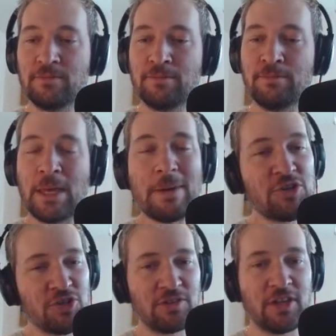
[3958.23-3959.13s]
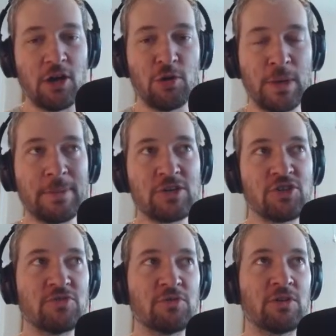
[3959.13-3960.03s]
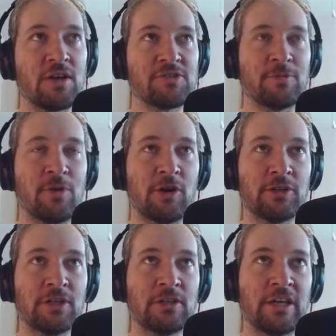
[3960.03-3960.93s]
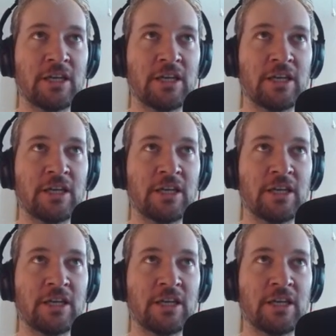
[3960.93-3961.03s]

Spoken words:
Maybe I should though. Maybe I should do an Oscar party. Like